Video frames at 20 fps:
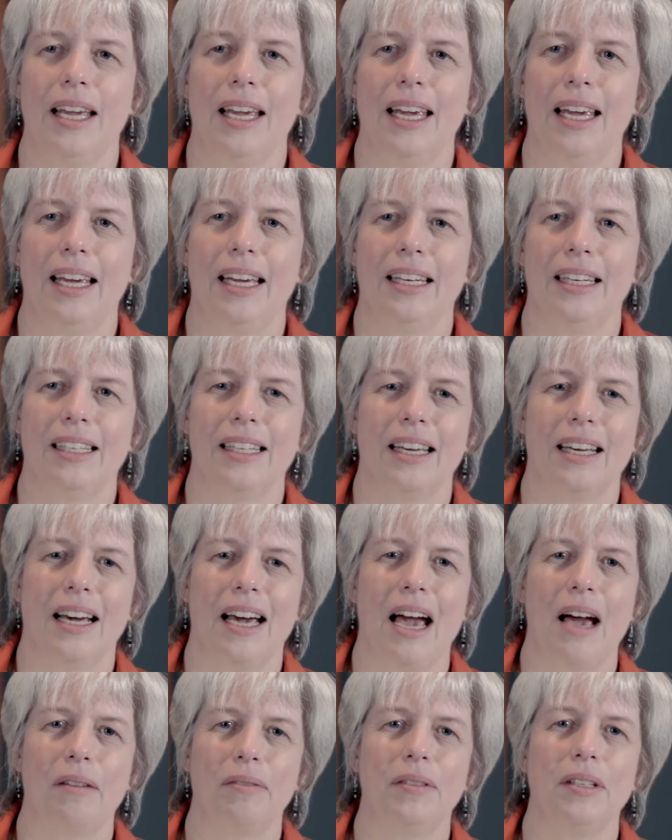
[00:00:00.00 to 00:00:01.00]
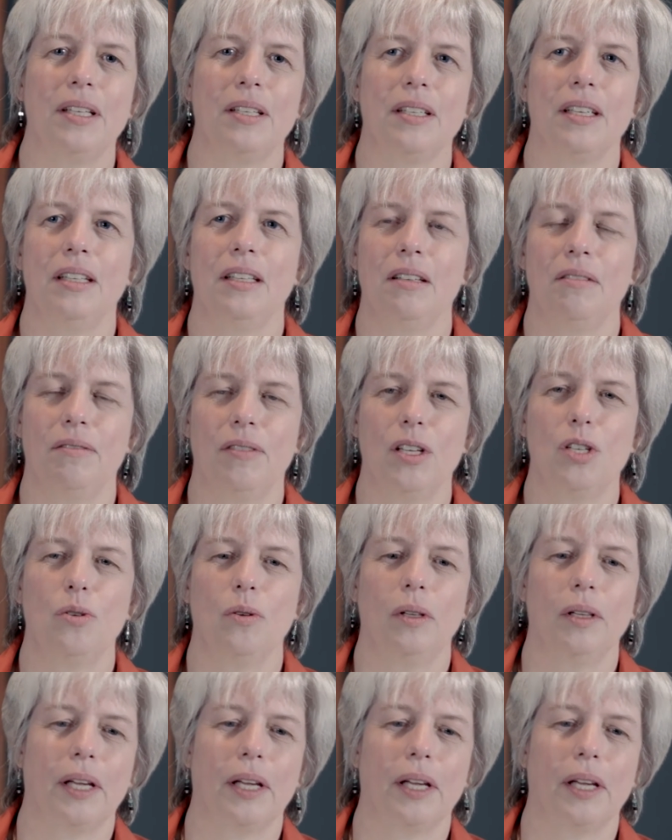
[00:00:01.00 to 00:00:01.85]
and uh, have these individual